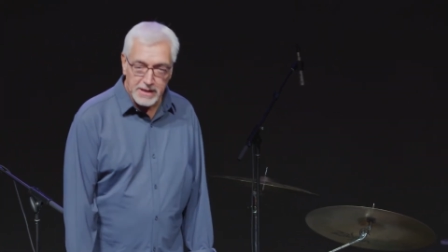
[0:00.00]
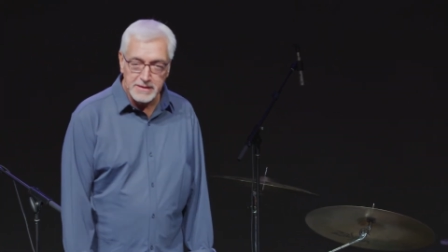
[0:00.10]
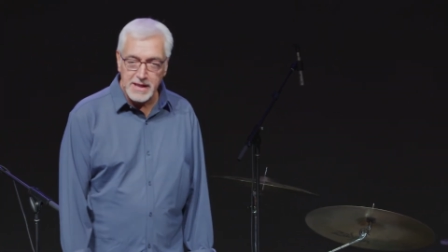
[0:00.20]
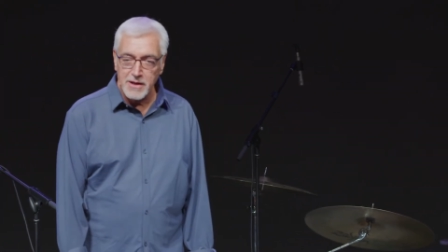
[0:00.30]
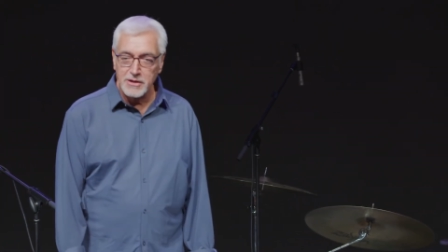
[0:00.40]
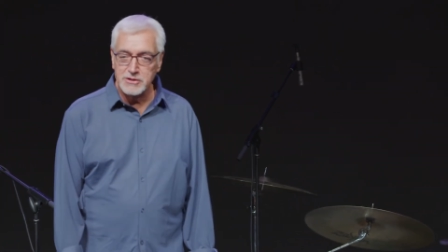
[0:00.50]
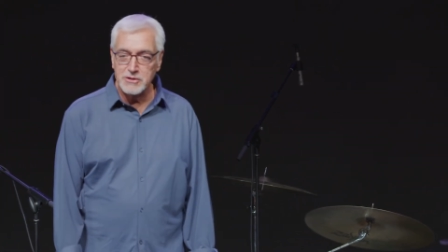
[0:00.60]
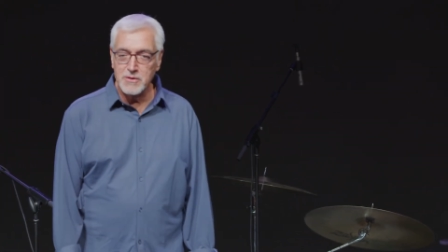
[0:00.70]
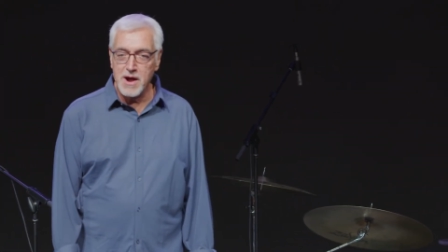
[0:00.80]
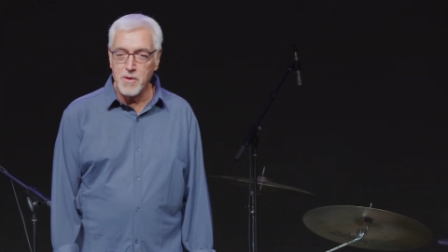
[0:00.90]
it down to
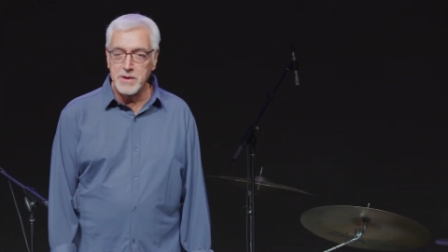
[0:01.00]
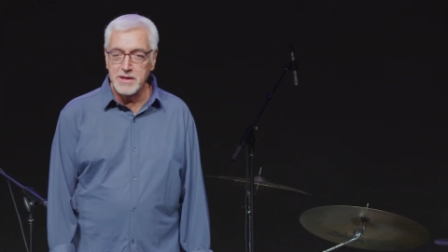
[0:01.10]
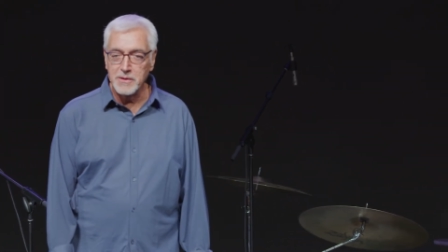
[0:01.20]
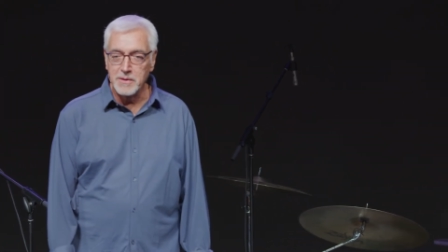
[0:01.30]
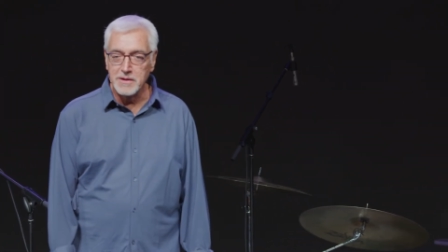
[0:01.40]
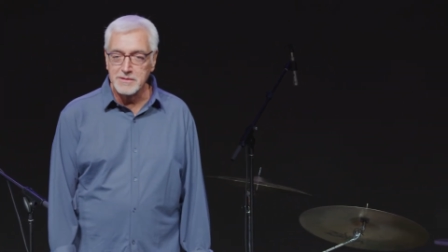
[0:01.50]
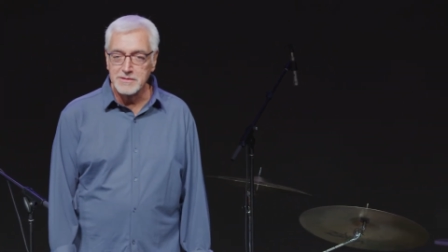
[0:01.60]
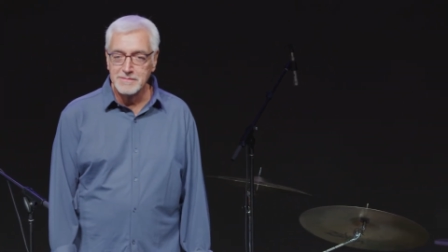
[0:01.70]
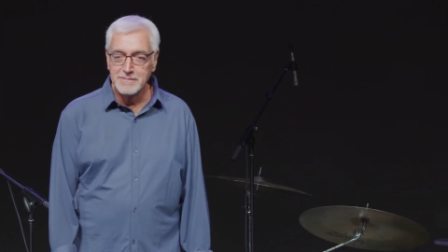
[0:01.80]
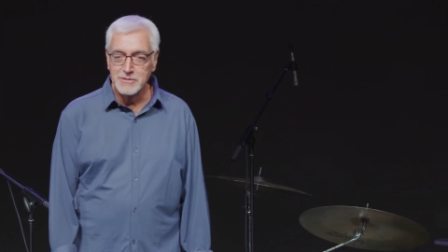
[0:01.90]
show how weak it
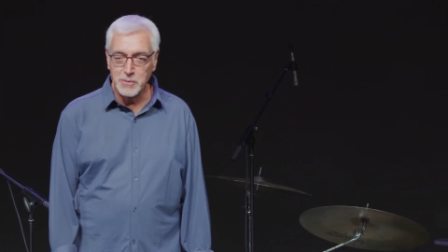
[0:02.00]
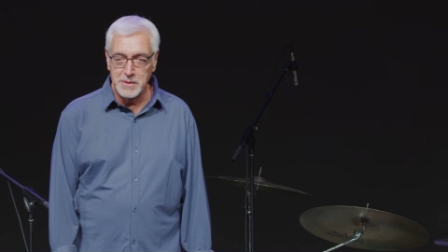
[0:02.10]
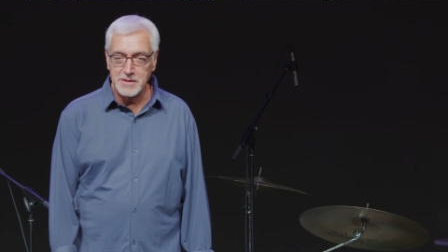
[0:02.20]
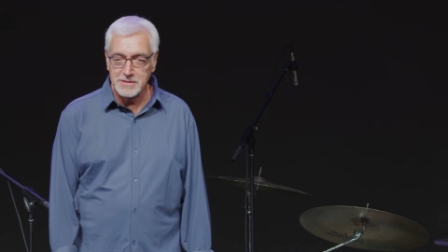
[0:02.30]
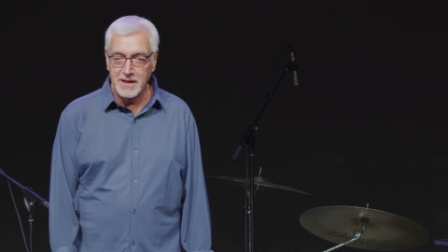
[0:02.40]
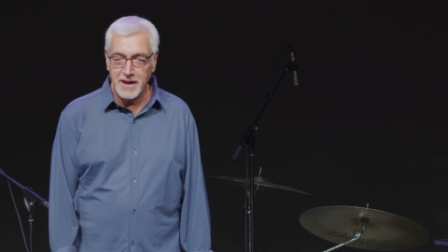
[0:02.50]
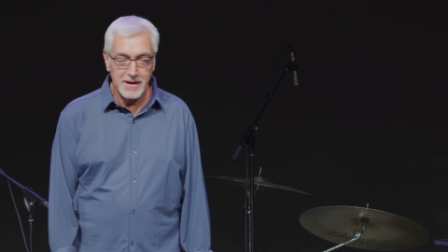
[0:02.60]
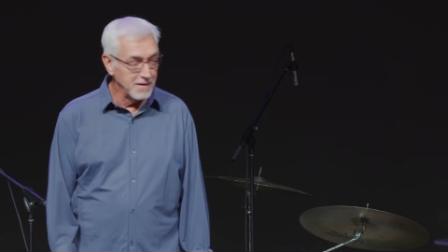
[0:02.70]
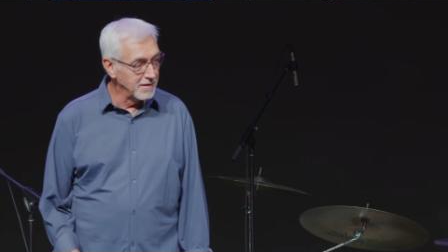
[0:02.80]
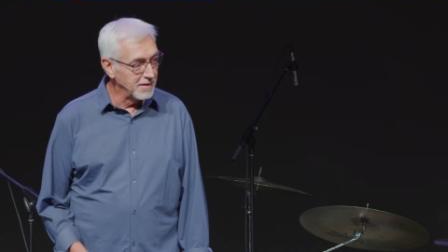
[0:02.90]
was. So we could
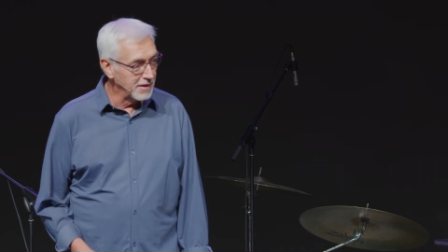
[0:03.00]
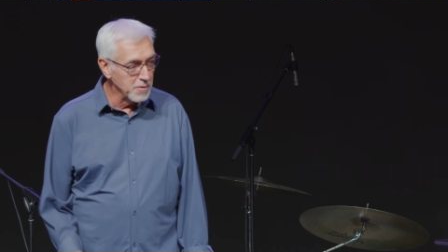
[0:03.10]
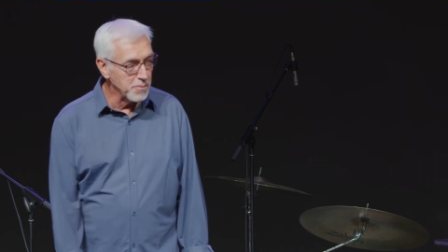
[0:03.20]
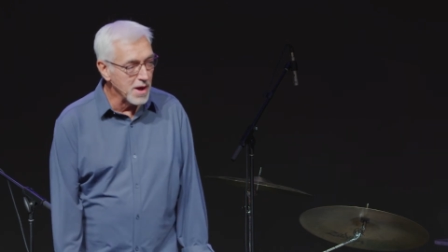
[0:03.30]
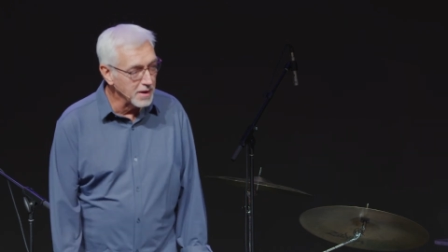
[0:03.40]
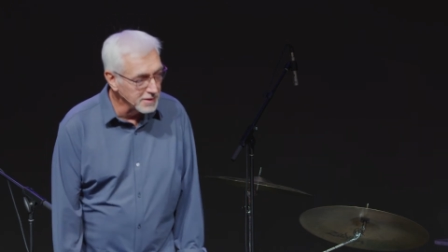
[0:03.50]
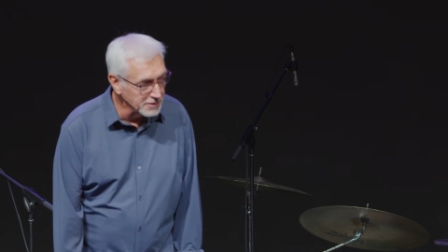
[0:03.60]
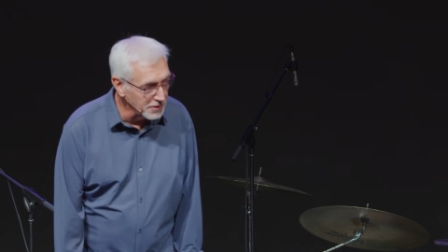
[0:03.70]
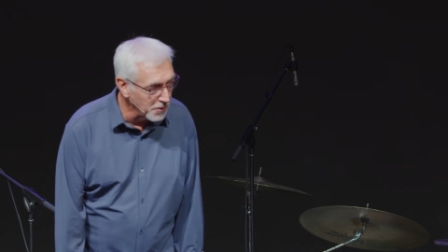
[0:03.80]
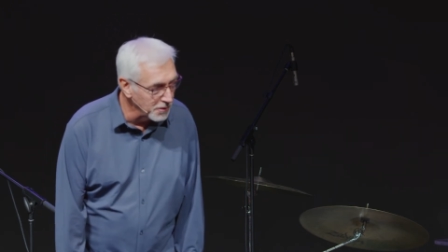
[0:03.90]
say, their product
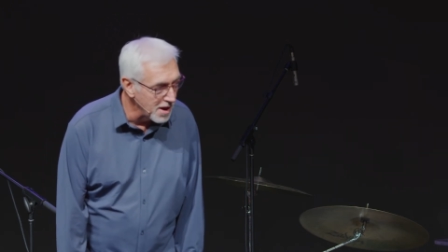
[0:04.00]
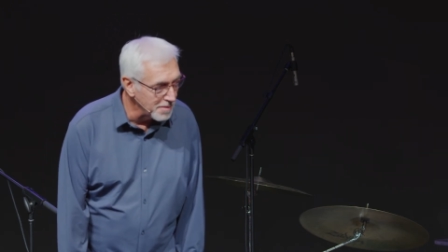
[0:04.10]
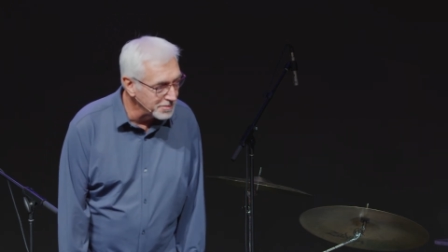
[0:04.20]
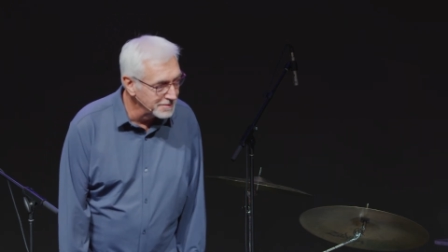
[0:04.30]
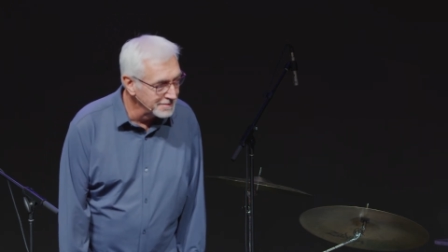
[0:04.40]
doesn't hold up.